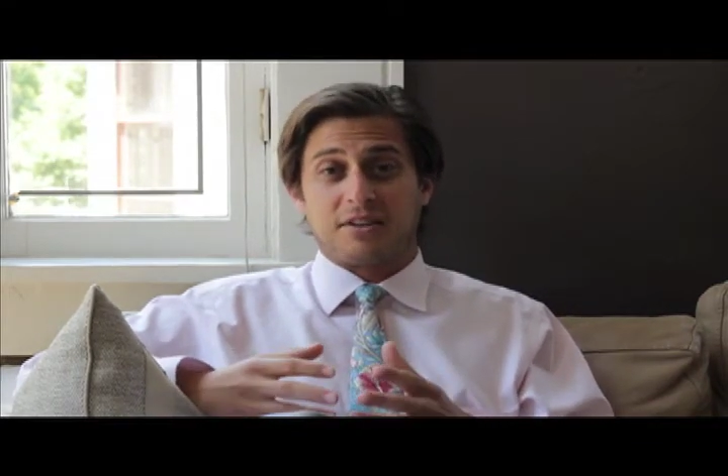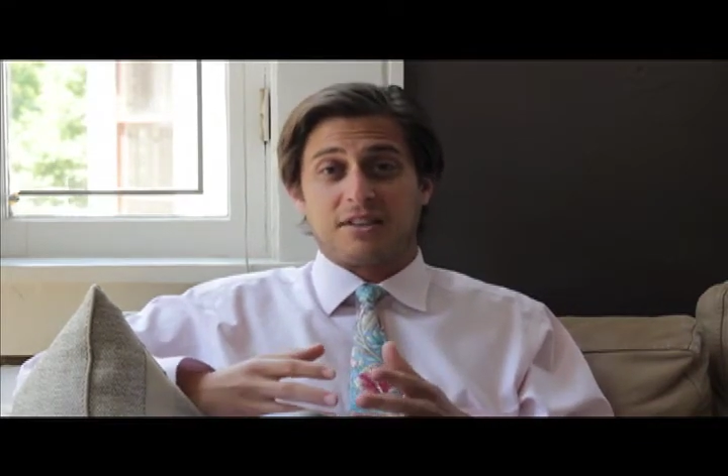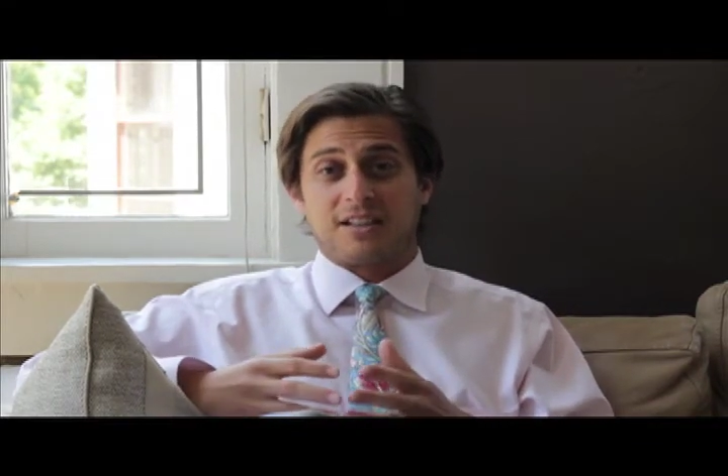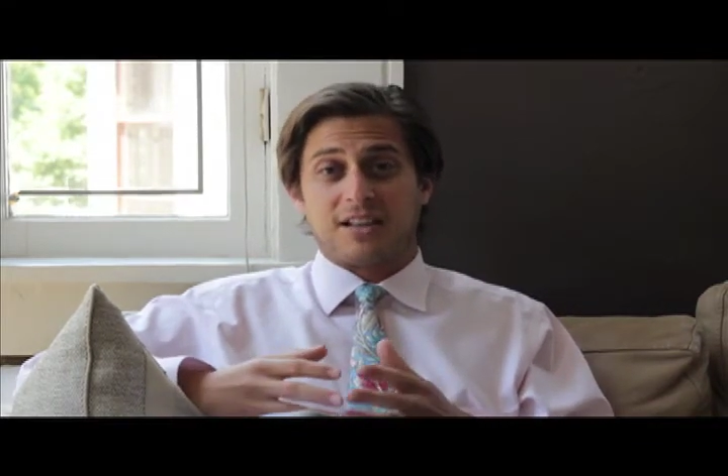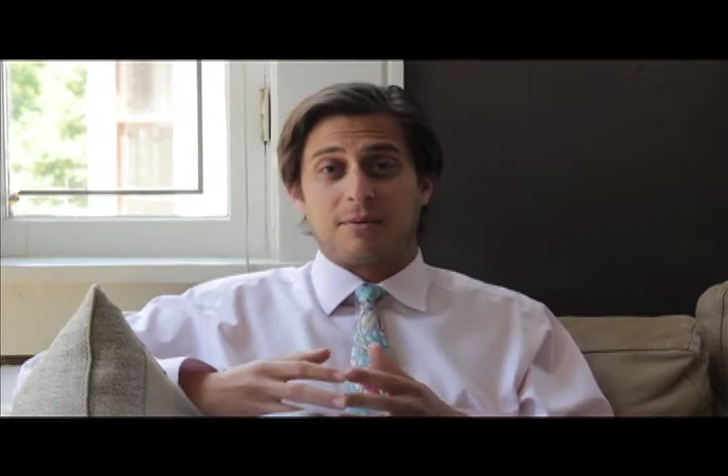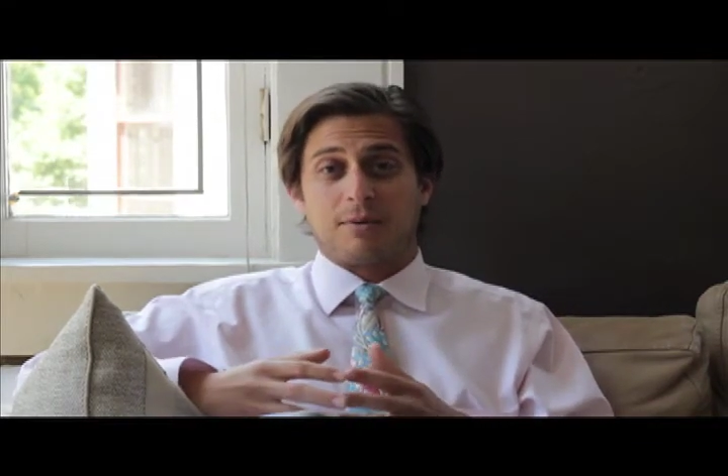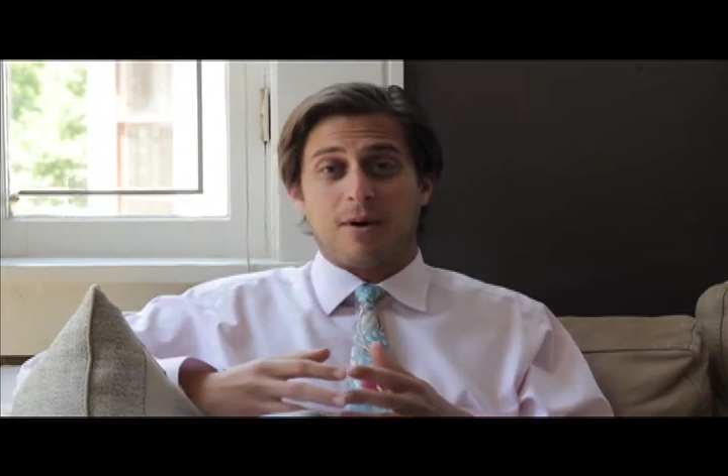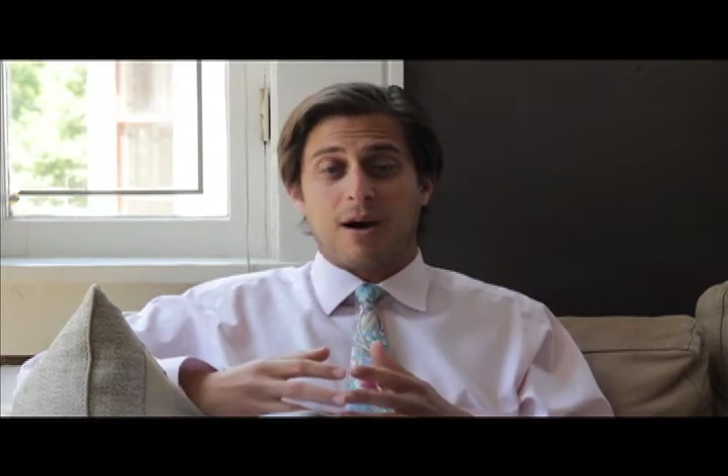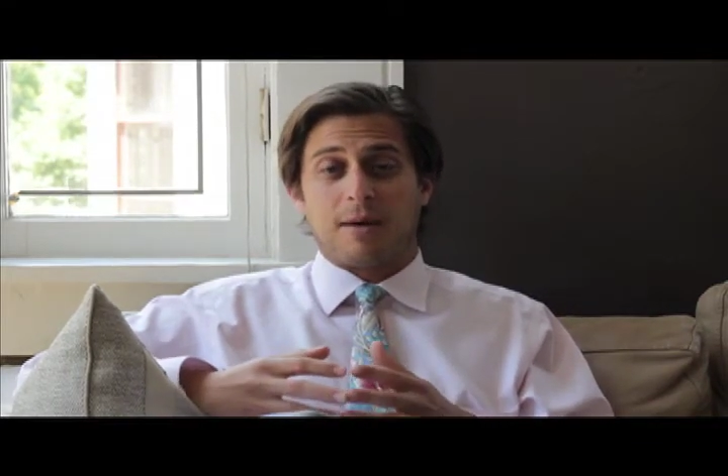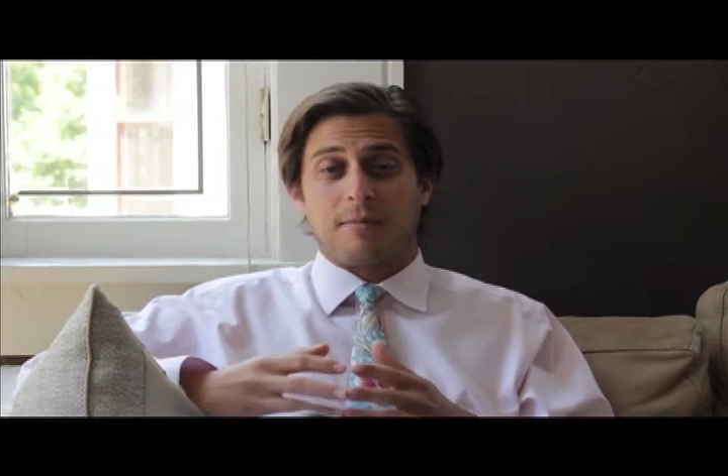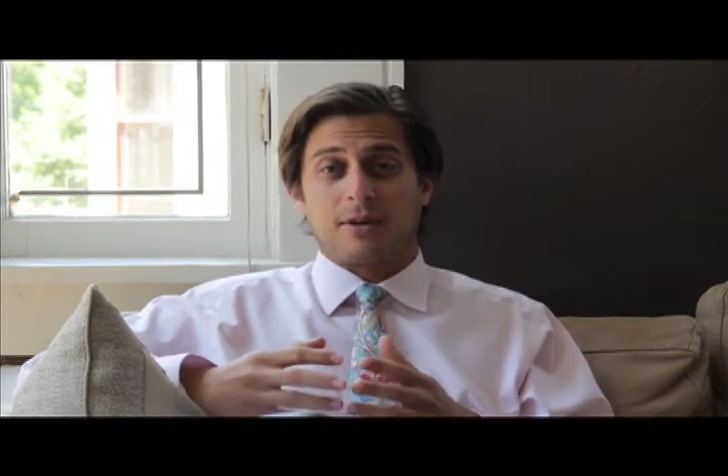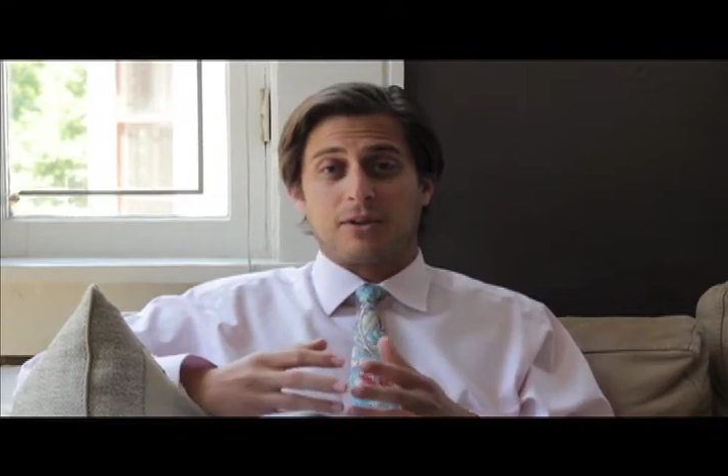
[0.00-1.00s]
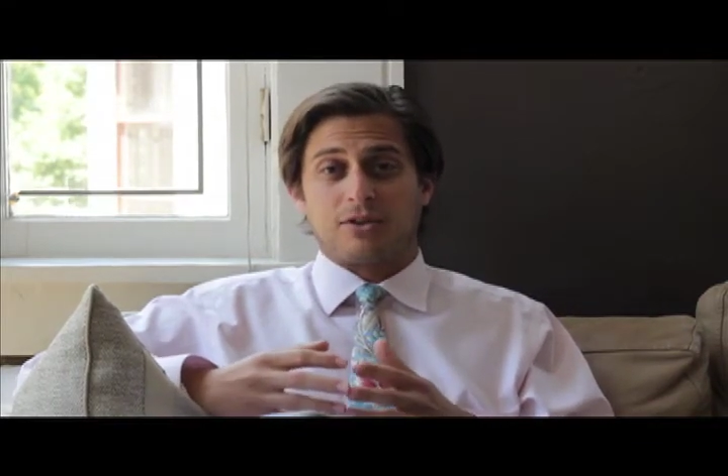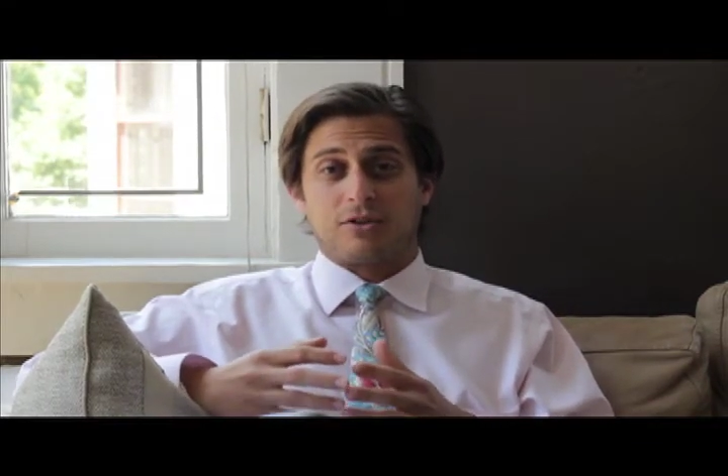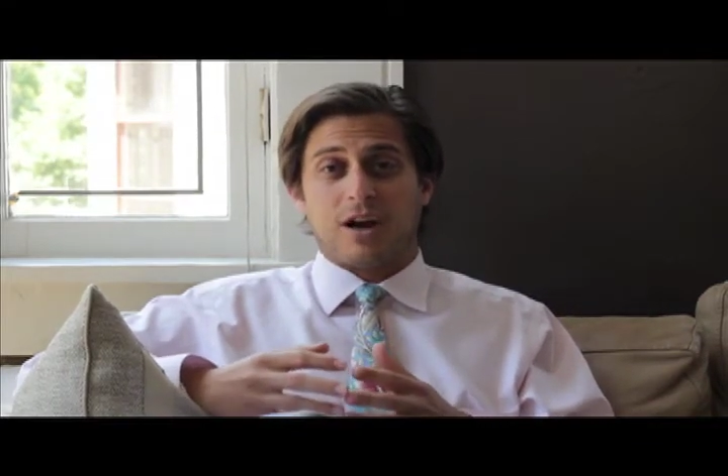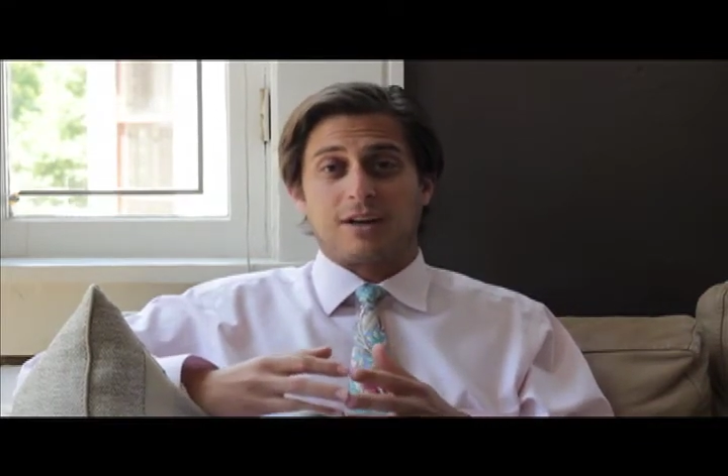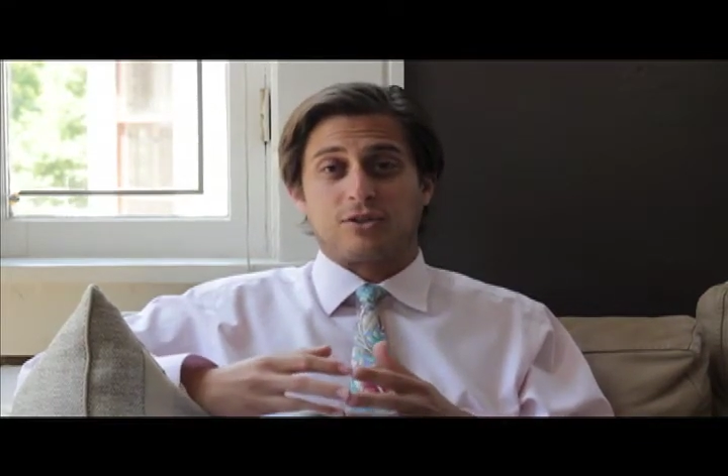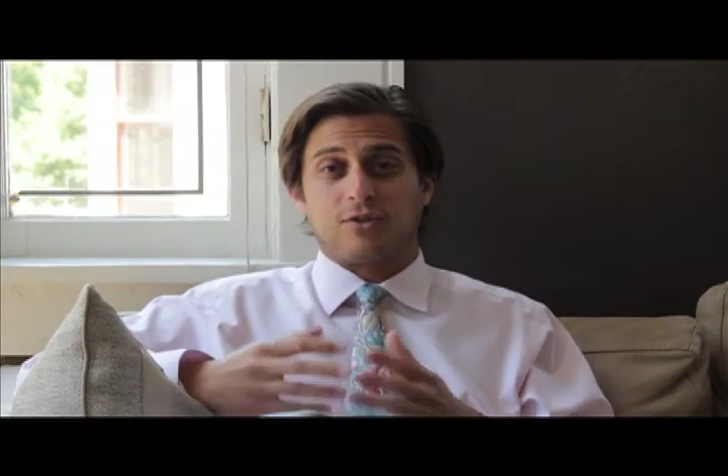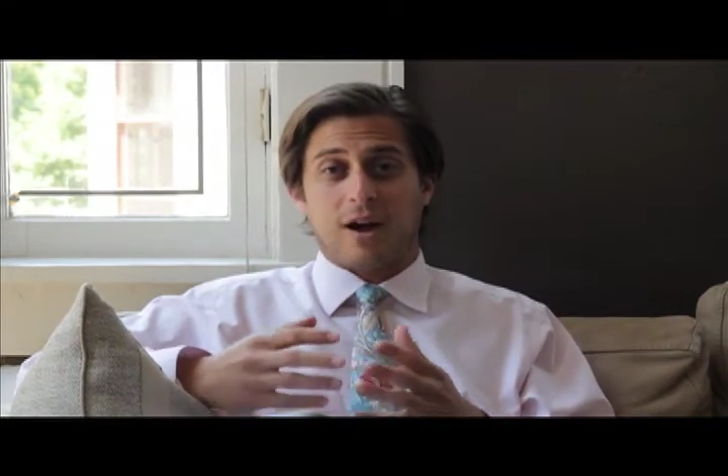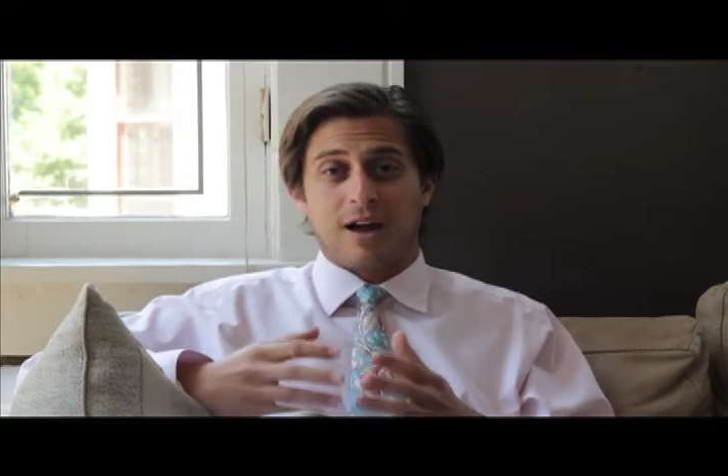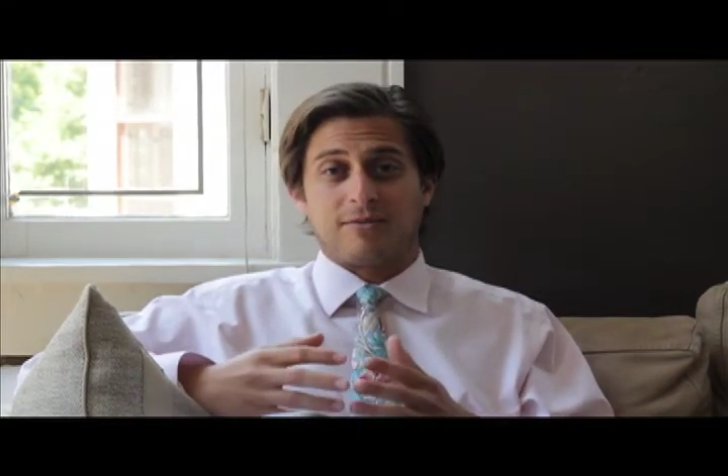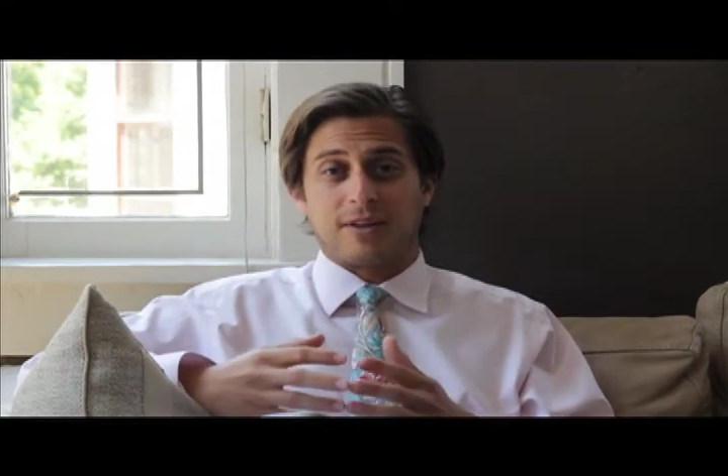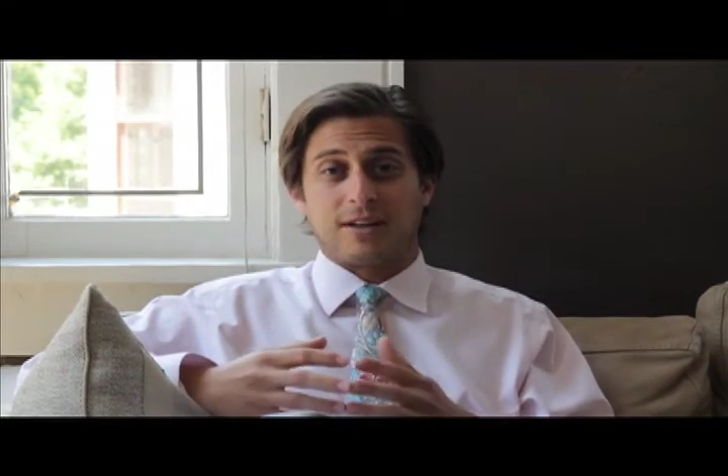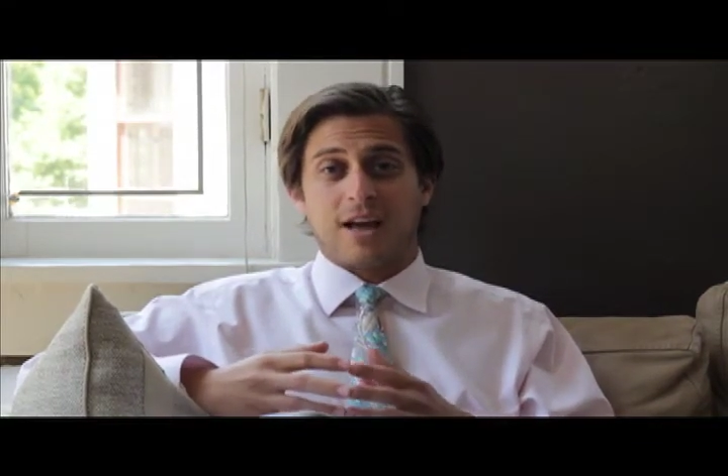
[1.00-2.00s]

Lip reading: a DWI because you're not driving.